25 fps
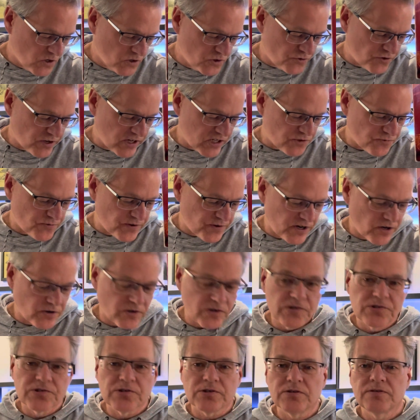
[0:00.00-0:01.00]
Dress
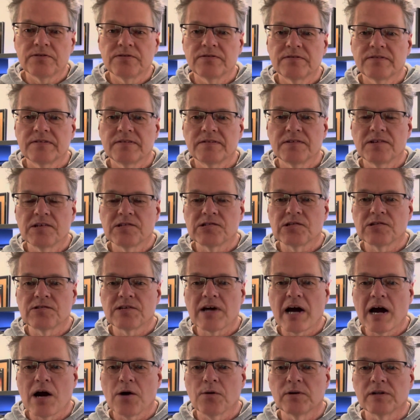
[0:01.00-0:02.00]
Rehearsal, This Is
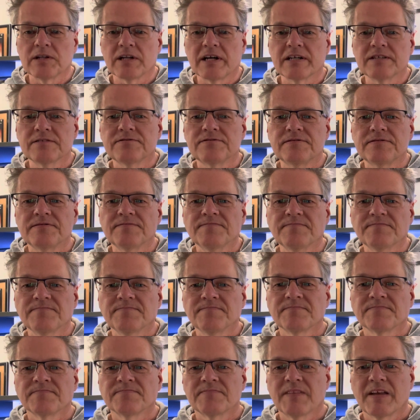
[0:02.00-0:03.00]
Our Life.
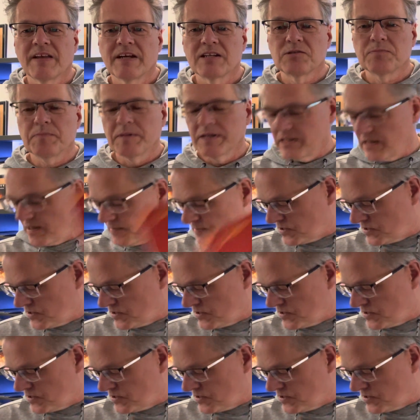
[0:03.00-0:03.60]
That's my number